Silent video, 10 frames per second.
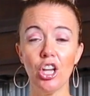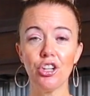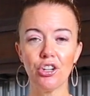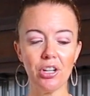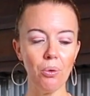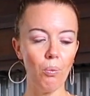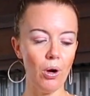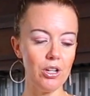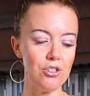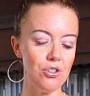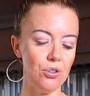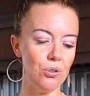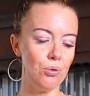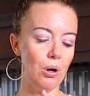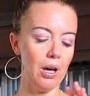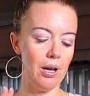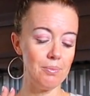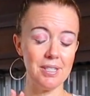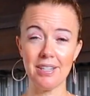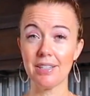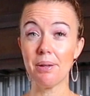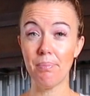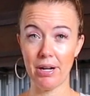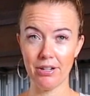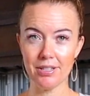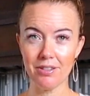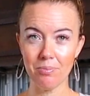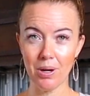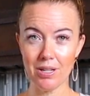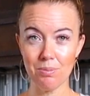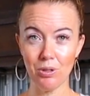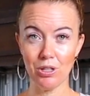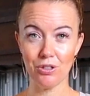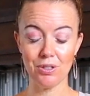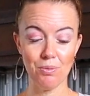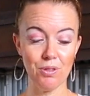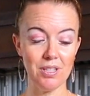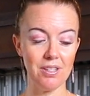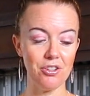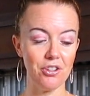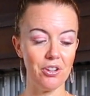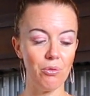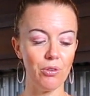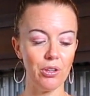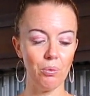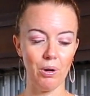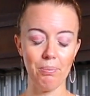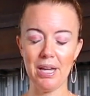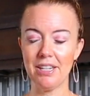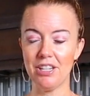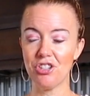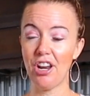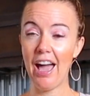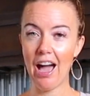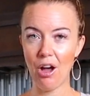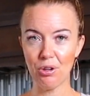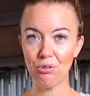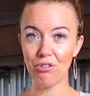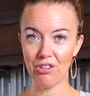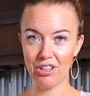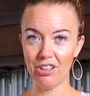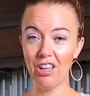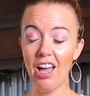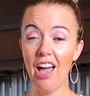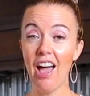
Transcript: You're gonna want to stick to berries if possible in your smoothies, and you're gonna really wanna pay attention to how you feel